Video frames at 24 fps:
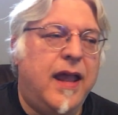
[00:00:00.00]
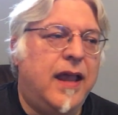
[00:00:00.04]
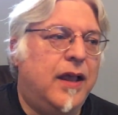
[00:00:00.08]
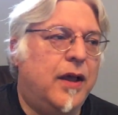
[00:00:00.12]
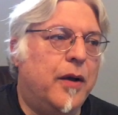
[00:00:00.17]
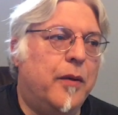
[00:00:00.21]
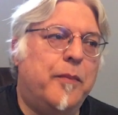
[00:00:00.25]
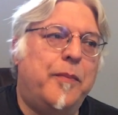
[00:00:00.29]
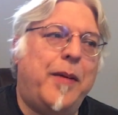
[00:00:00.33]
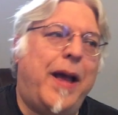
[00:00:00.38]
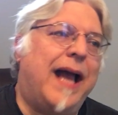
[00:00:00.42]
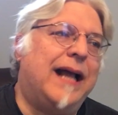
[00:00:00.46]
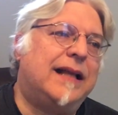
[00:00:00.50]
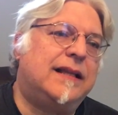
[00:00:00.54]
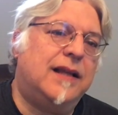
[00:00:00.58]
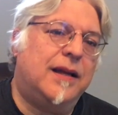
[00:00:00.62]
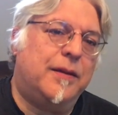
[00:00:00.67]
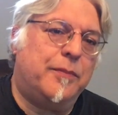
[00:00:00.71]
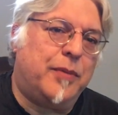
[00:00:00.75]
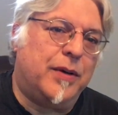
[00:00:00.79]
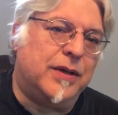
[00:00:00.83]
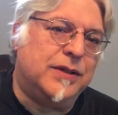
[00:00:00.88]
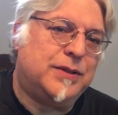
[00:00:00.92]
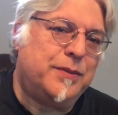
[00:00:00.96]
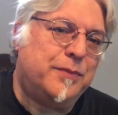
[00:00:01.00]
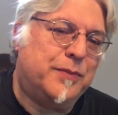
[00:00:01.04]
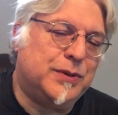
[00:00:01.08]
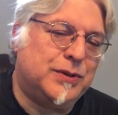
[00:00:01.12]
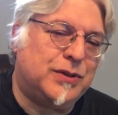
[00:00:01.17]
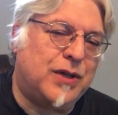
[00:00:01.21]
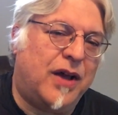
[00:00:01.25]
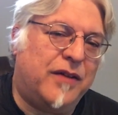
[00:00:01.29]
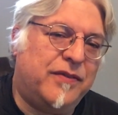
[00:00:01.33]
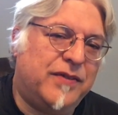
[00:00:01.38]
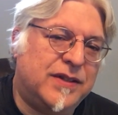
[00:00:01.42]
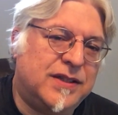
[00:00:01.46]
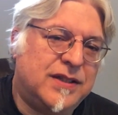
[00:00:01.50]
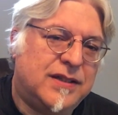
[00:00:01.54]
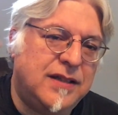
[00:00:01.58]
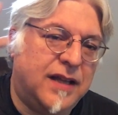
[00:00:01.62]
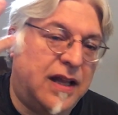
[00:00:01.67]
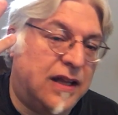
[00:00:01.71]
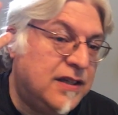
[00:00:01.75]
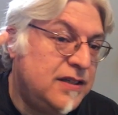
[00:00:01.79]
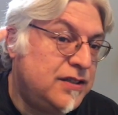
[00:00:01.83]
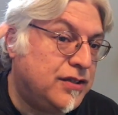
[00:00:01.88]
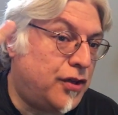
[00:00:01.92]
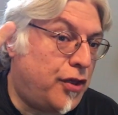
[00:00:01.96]
Go back to the principal's office.
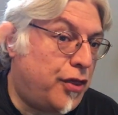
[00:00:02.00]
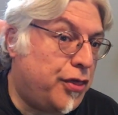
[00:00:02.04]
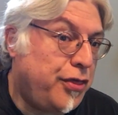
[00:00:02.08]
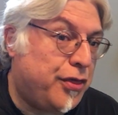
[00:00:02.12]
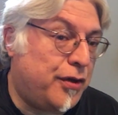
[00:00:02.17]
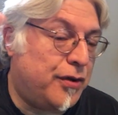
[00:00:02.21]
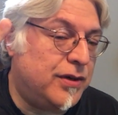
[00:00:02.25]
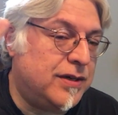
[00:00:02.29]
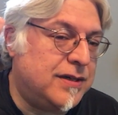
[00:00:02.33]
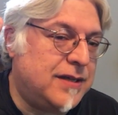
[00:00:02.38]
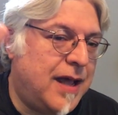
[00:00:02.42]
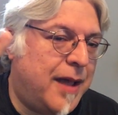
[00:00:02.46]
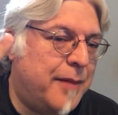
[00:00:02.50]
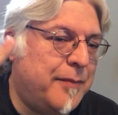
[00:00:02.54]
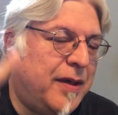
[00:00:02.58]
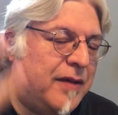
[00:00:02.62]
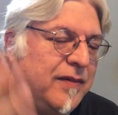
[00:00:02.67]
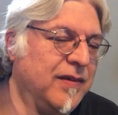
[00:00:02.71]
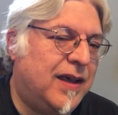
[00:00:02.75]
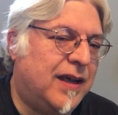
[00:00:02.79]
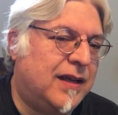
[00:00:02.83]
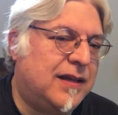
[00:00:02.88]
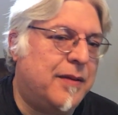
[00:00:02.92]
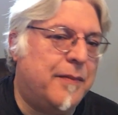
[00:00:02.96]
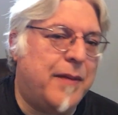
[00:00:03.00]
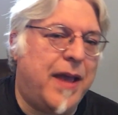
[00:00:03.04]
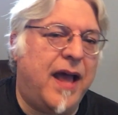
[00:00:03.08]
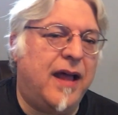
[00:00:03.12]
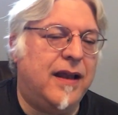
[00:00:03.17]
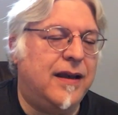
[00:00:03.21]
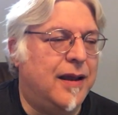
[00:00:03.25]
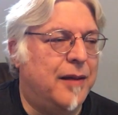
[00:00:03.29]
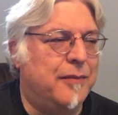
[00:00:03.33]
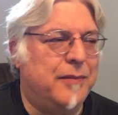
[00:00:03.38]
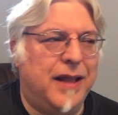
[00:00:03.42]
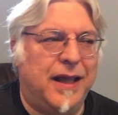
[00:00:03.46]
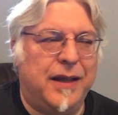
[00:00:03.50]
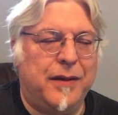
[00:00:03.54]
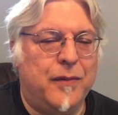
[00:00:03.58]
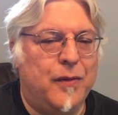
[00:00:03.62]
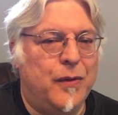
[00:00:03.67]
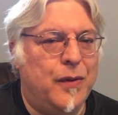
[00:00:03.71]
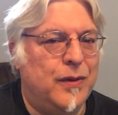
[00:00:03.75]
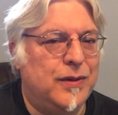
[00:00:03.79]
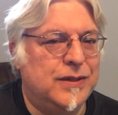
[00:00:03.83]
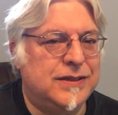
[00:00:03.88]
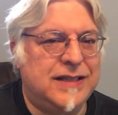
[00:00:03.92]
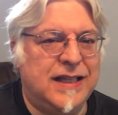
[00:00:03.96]
Now, this is the third time I kicked him out, and I'm like,
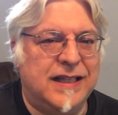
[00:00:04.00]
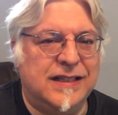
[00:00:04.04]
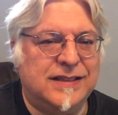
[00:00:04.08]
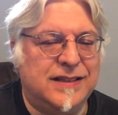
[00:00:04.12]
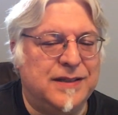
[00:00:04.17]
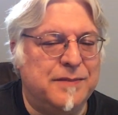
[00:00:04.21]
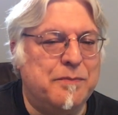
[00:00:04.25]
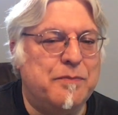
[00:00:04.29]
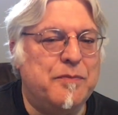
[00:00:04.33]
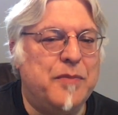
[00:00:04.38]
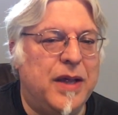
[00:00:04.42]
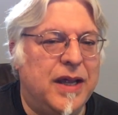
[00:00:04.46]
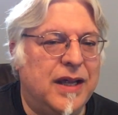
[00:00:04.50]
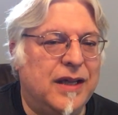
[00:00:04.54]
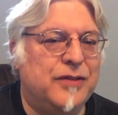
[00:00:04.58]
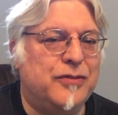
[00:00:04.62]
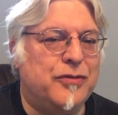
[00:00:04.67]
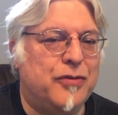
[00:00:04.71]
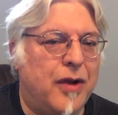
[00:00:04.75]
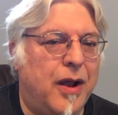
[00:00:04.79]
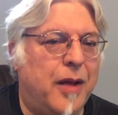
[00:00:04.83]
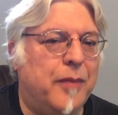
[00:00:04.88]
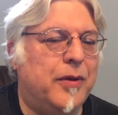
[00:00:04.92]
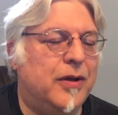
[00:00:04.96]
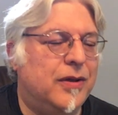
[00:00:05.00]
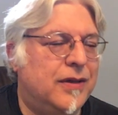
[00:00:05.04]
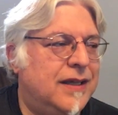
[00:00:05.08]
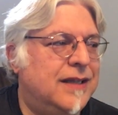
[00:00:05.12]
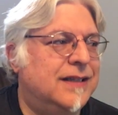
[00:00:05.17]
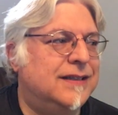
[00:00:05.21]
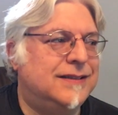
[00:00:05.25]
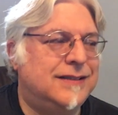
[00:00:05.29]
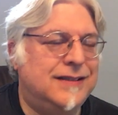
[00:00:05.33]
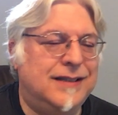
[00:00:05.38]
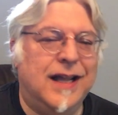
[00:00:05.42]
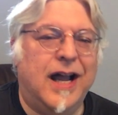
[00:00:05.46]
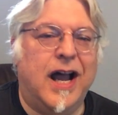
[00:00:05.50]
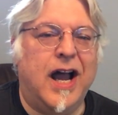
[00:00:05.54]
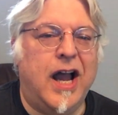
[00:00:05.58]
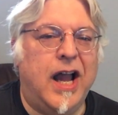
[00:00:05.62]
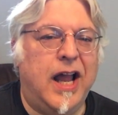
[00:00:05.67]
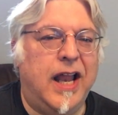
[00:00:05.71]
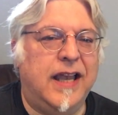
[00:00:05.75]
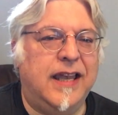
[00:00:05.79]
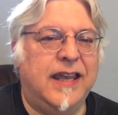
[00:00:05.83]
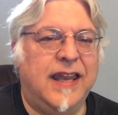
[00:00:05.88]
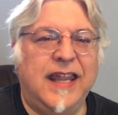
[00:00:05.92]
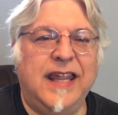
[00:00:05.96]
oh, this kid's in big trouble. He's
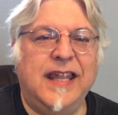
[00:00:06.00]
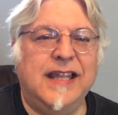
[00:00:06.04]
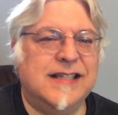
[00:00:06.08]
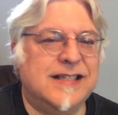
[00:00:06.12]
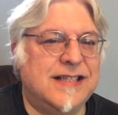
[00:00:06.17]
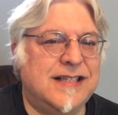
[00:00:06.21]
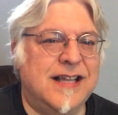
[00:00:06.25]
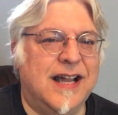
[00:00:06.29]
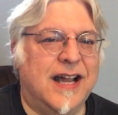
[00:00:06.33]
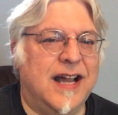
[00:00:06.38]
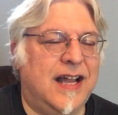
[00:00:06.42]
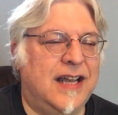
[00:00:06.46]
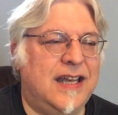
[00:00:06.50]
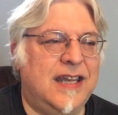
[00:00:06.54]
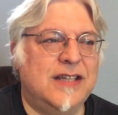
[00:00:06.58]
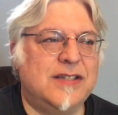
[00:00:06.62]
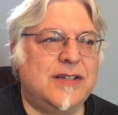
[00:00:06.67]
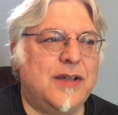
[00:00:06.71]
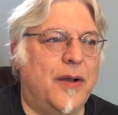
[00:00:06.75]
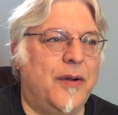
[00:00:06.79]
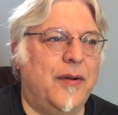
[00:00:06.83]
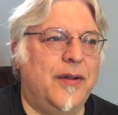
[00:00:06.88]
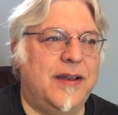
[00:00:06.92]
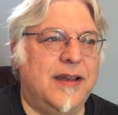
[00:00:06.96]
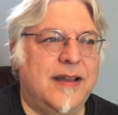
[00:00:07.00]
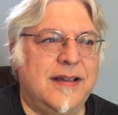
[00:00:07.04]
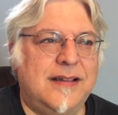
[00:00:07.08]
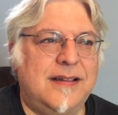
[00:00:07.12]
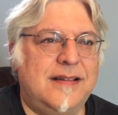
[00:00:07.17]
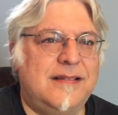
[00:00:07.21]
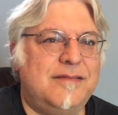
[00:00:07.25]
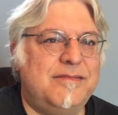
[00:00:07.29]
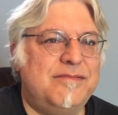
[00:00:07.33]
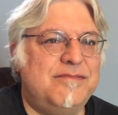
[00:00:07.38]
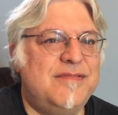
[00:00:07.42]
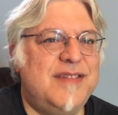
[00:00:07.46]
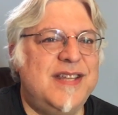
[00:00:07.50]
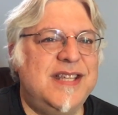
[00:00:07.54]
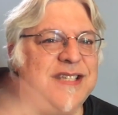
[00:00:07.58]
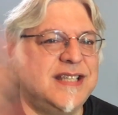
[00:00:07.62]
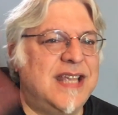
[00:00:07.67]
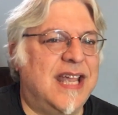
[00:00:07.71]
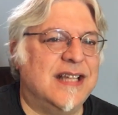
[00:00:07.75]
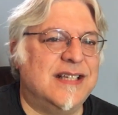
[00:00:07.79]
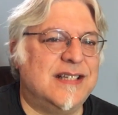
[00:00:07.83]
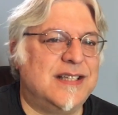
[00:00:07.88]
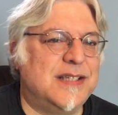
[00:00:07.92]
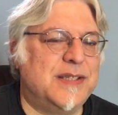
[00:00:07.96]
done. He's done. He's going to, he's
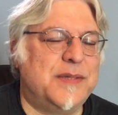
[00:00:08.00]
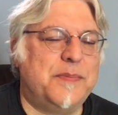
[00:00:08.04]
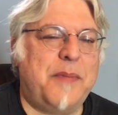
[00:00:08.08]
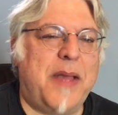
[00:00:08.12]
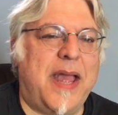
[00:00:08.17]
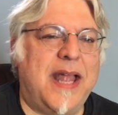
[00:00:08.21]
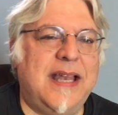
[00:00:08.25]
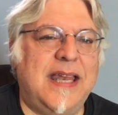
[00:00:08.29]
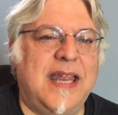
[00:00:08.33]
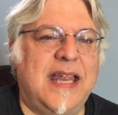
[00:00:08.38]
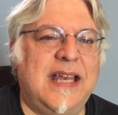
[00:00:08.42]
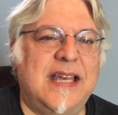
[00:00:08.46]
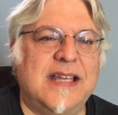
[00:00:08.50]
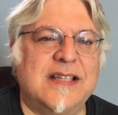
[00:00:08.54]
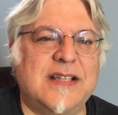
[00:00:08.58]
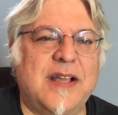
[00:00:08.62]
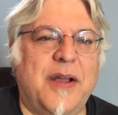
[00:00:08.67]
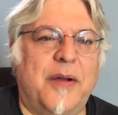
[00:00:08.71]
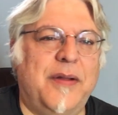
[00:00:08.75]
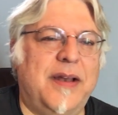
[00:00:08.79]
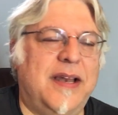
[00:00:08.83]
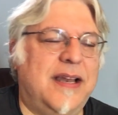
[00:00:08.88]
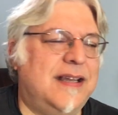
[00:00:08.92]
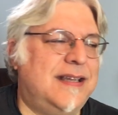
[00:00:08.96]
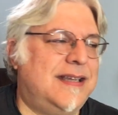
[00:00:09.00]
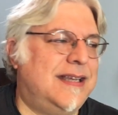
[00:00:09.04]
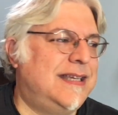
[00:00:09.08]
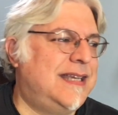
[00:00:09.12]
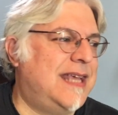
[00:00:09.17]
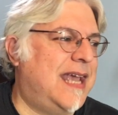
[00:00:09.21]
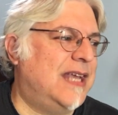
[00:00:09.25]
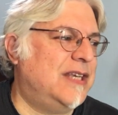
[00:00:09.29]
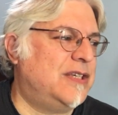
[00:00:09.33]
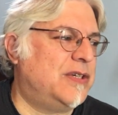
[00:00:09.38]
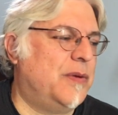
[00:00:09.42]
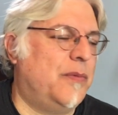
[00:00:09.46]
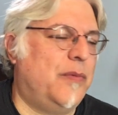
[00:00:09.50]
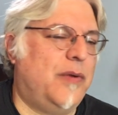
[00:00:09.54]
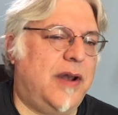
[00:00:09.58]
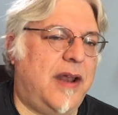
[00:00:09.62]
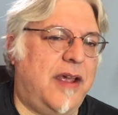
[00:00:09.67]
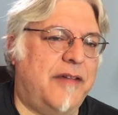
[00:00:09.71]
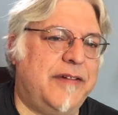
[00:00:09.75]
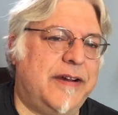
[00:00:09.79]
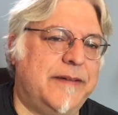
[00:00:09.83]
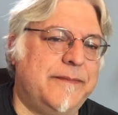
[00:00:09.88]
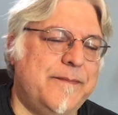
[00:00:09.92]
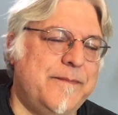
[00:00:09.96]
getting suspended. He's going to detention,
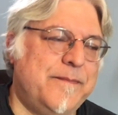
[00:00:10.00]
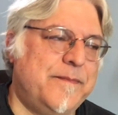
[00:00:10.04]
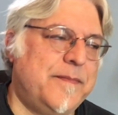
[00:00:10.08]
whatever.